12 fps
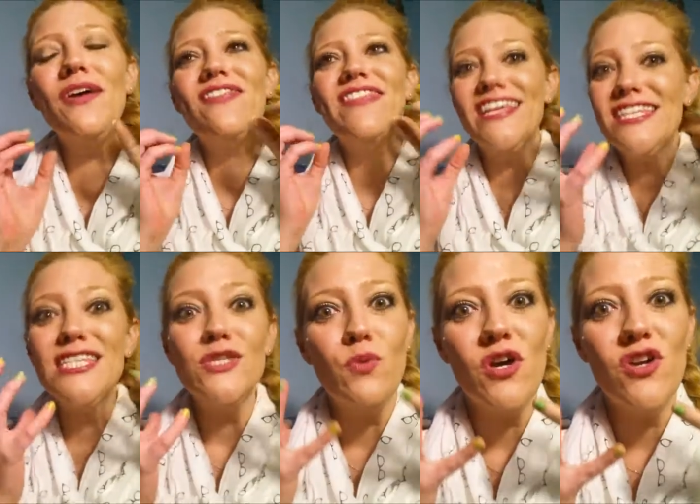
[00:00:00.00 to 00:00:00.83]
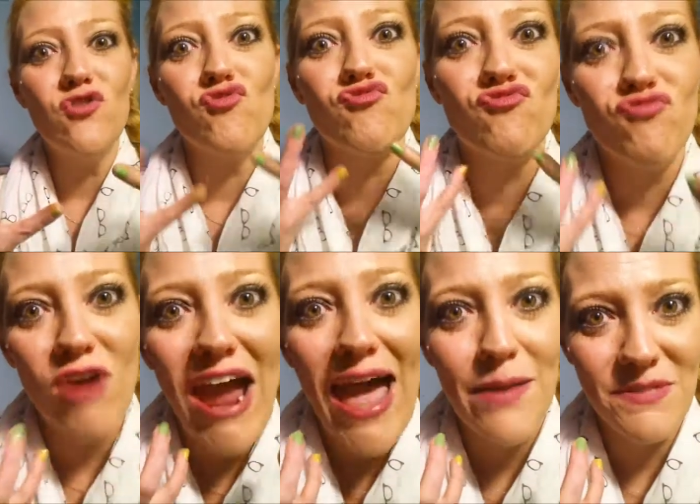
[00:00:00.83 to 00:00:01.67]
what
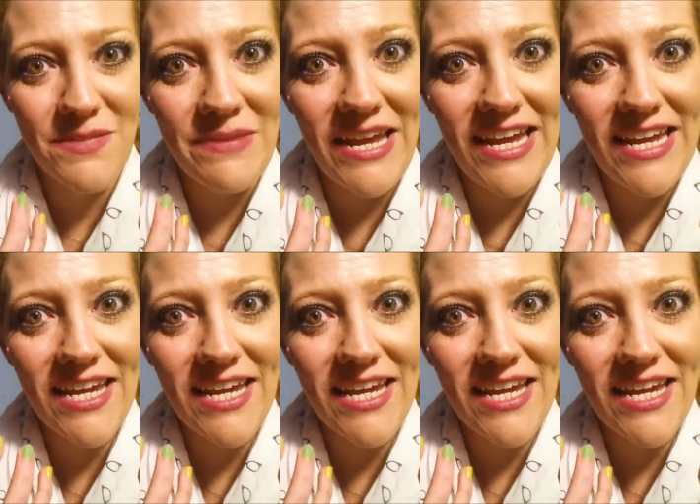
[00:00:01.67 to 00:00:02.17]
grabbed me.